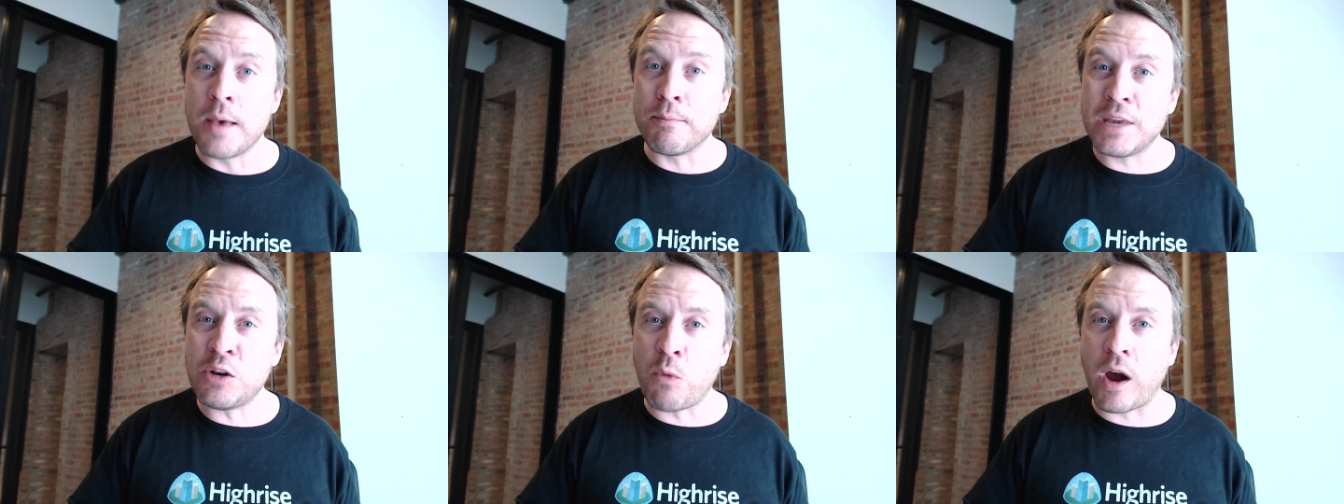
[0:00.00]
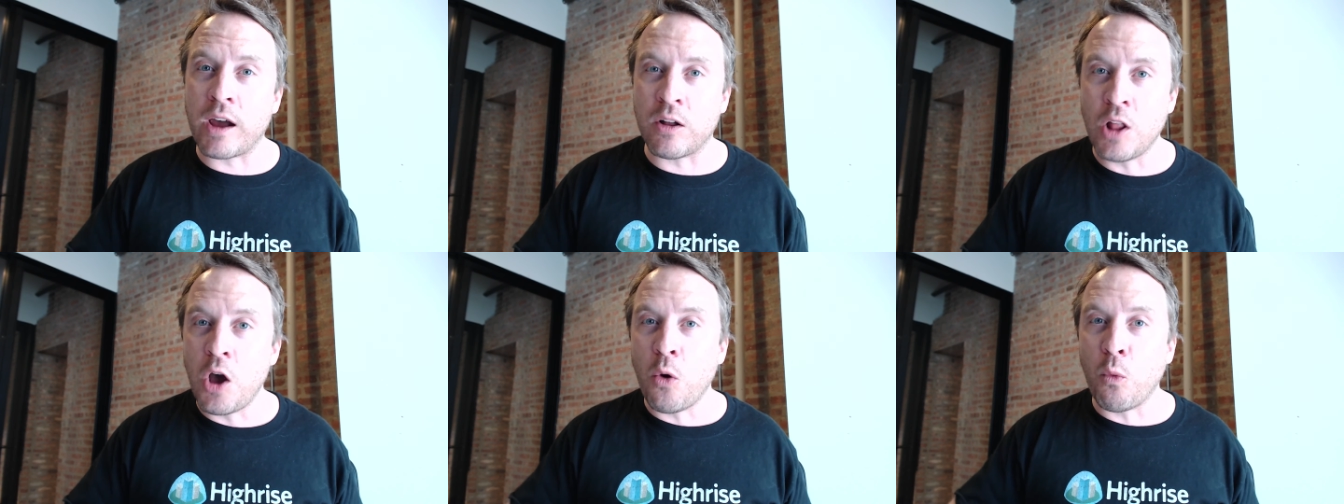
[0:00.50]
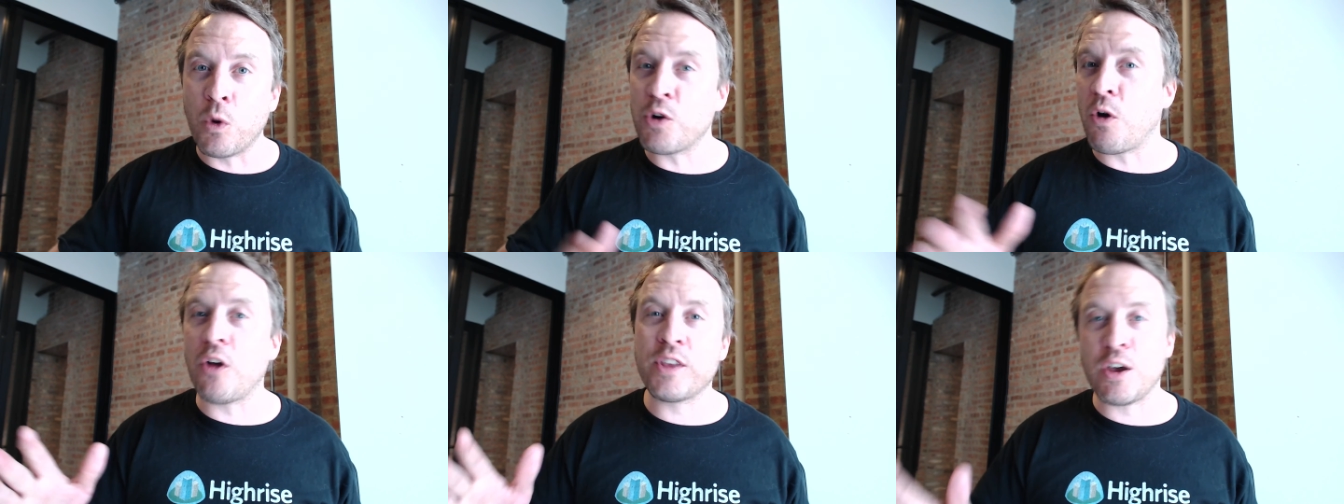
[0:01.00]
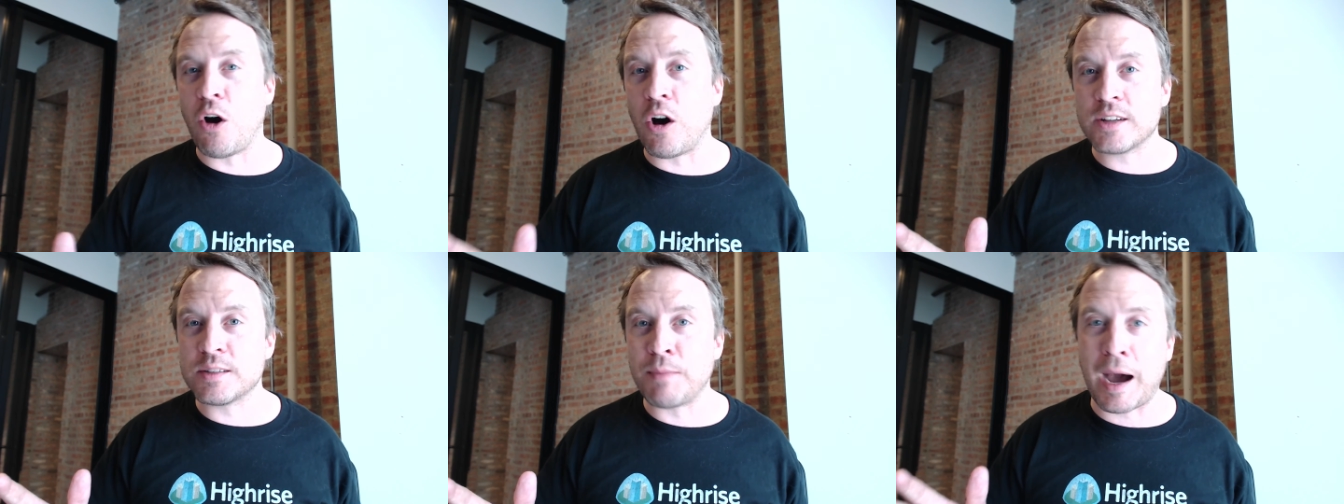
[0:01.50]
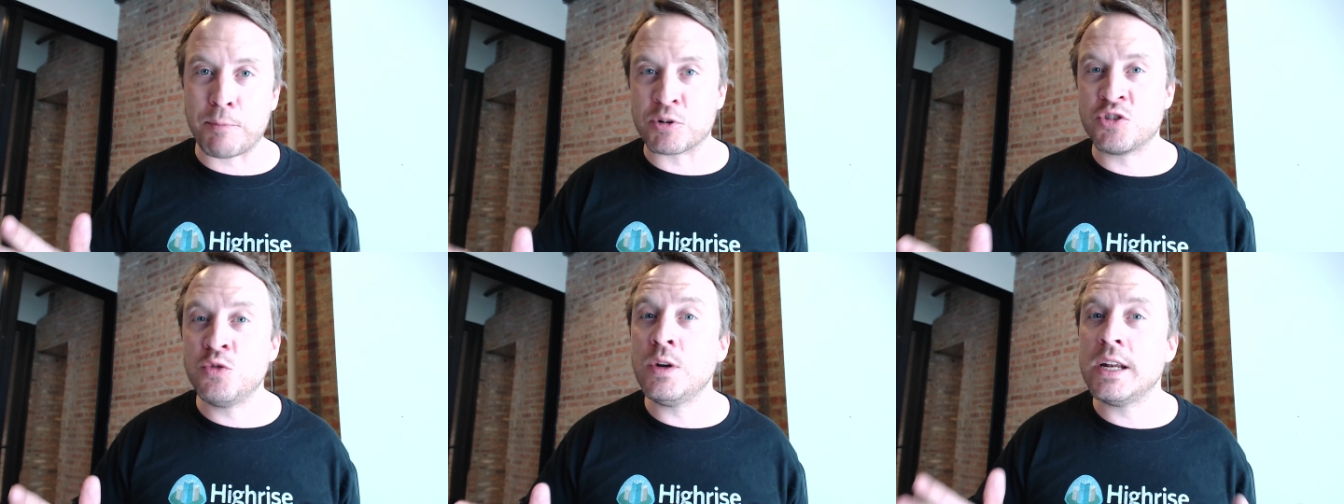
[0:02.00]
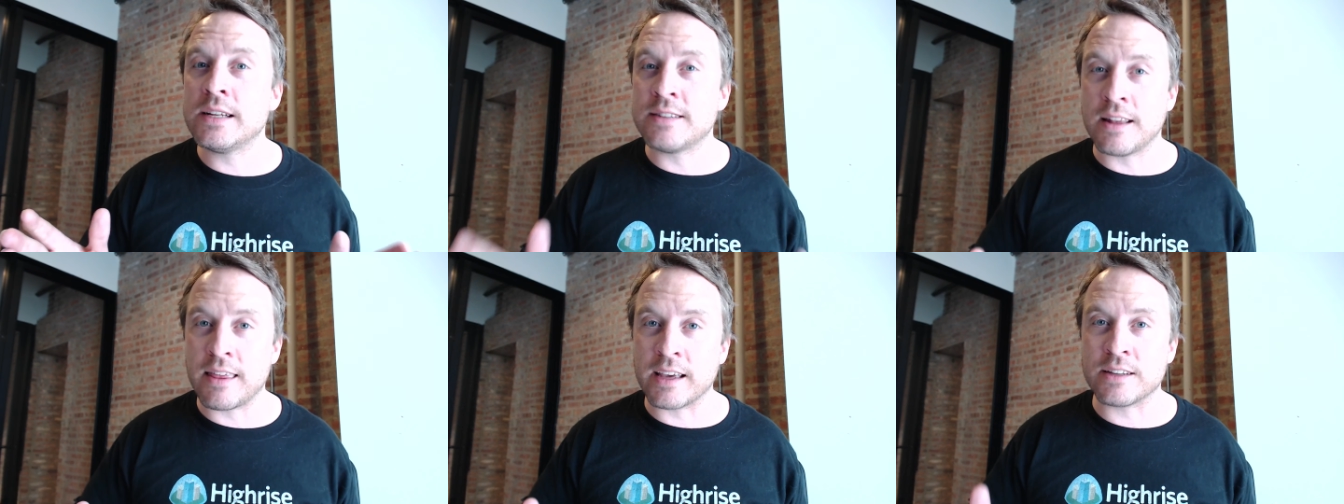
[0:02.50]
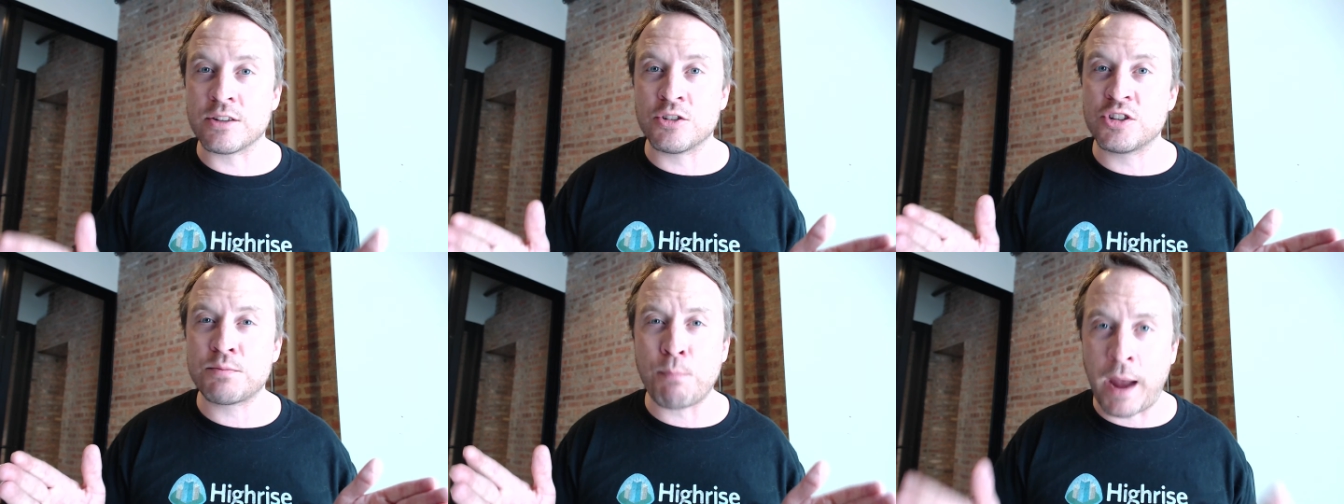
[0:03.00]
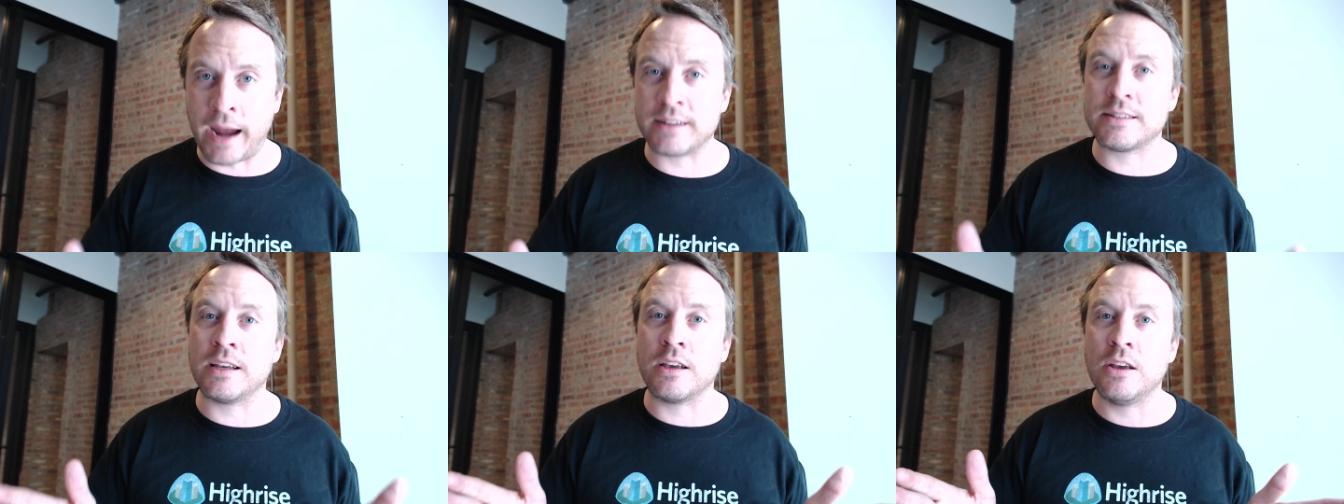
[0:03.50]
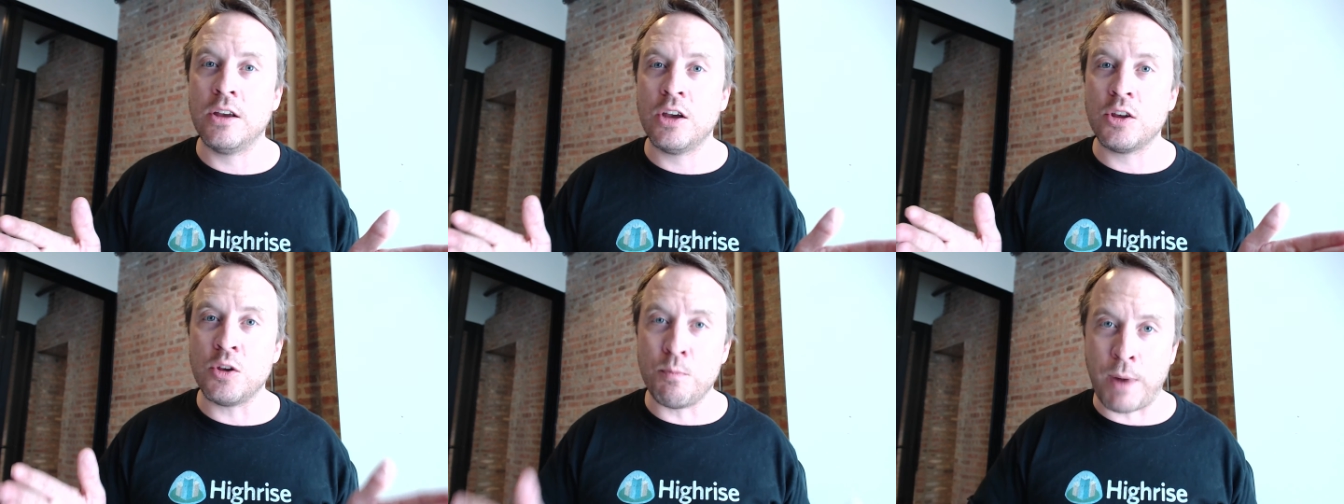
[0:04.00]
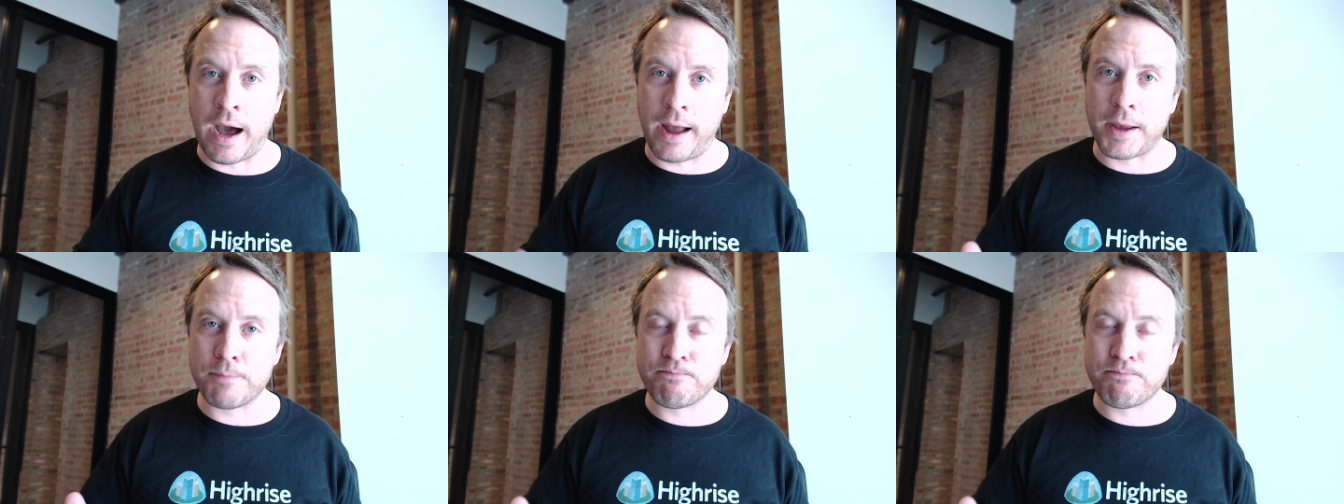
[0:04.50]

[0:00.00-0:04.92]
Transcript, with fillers: Meanwhile, what are all the awesome opportunities and things that are just passing you by?